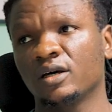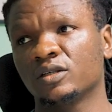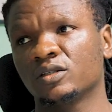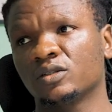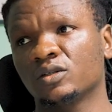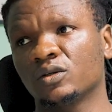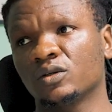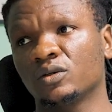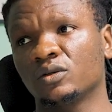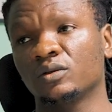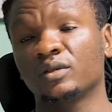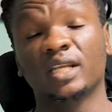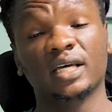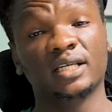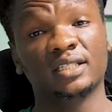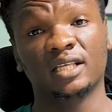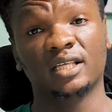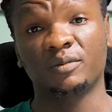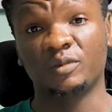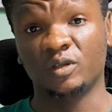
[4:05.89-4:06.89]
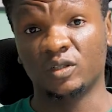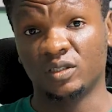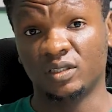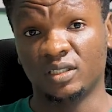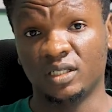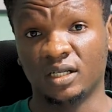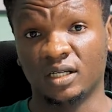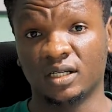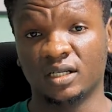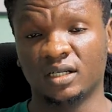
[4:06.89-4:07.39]
so next time you're
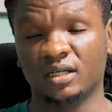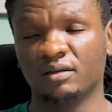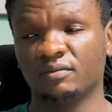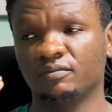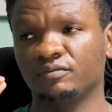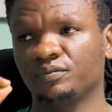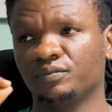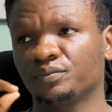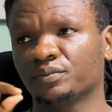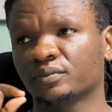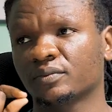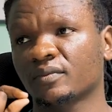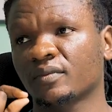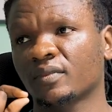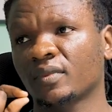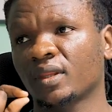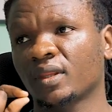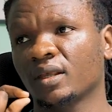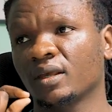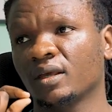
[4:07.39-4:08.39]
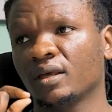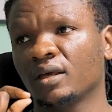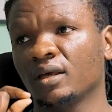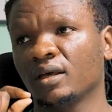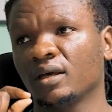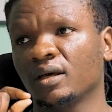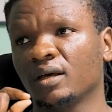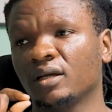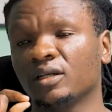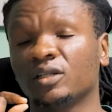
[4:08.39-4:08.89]
stuck
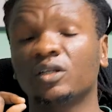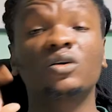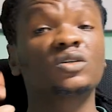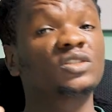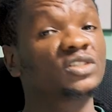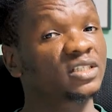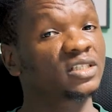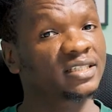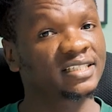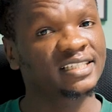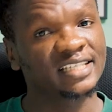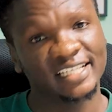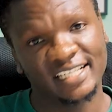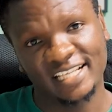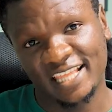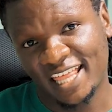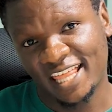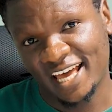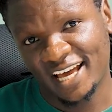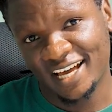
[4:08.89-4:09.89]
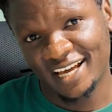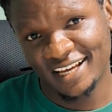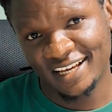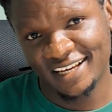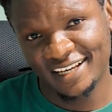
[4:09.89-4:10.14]
don't just sit there